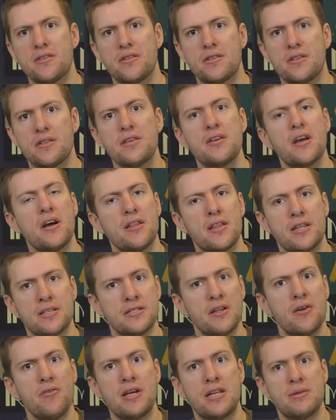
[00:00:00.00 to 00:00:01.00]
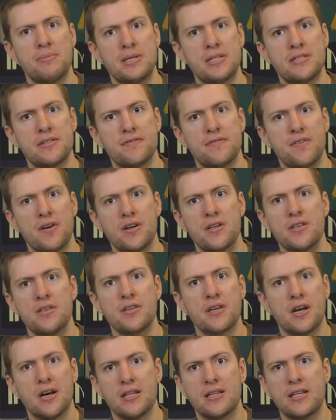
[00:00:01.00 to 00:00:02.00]
You can't. There's no enemies to fight. You
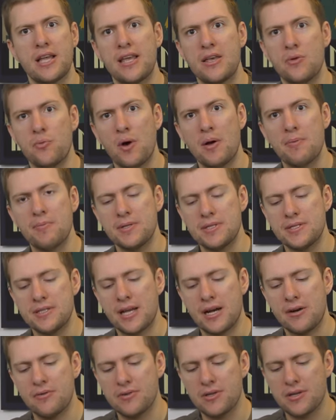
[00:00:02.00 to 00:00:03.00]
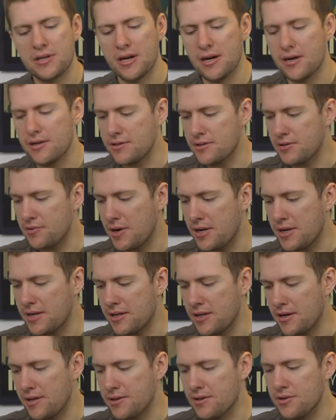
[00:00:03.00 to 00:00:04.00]
can't get your weapons out. You can't do any
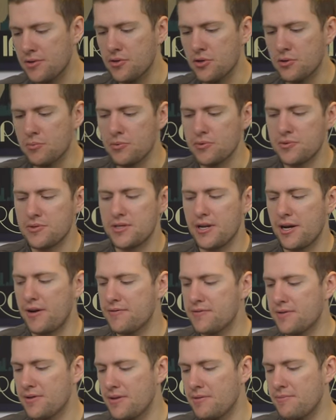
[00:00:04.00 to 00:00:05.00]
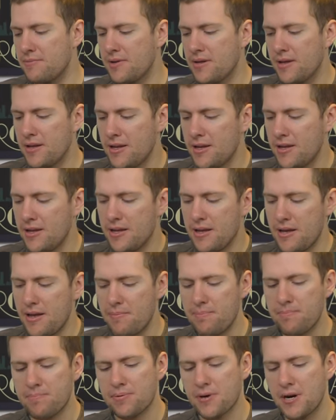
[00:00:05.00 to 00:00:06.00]
like the normal stuff. So it,
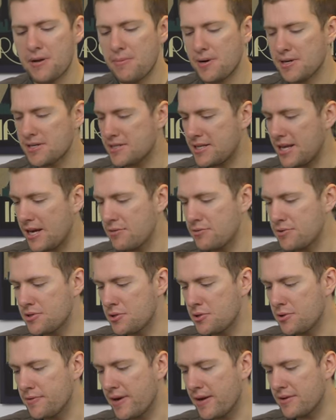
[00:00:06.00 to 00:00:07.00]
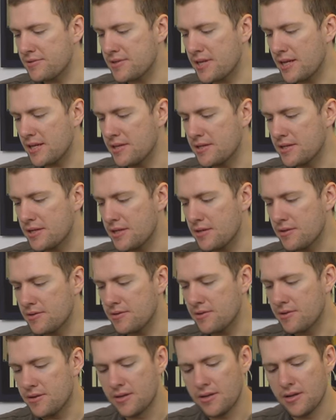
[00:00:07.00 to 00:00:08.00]
it pretty much tells you without telling you.
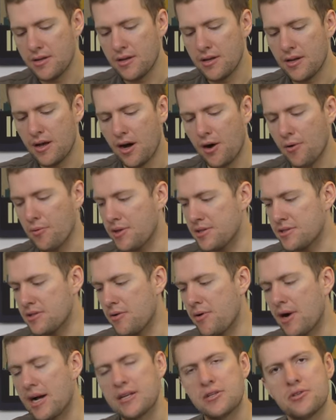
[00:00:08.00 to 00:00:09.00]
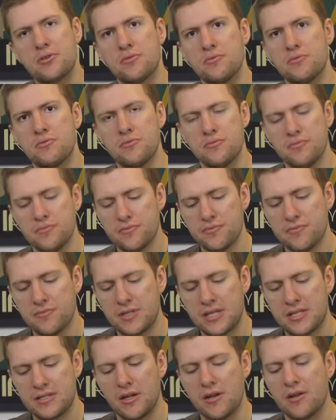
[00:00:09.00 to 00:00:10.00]
Oh, there's no actual.
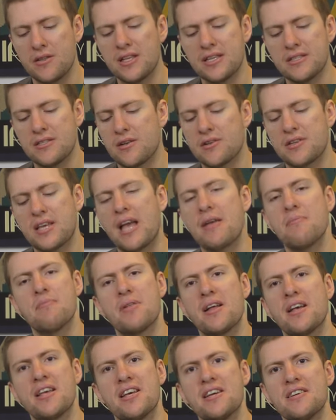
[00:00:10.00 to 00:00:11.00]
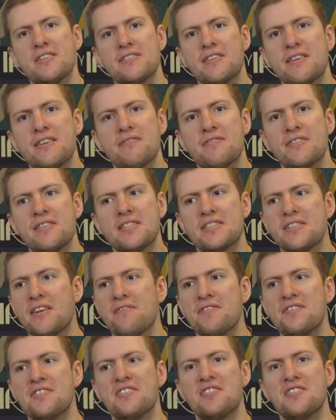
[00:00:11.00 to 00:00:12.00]
There's no. There's no gameplay here or anything. There's
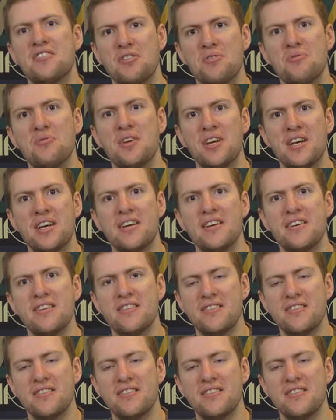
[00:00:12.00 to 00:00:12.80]
nothing to do here.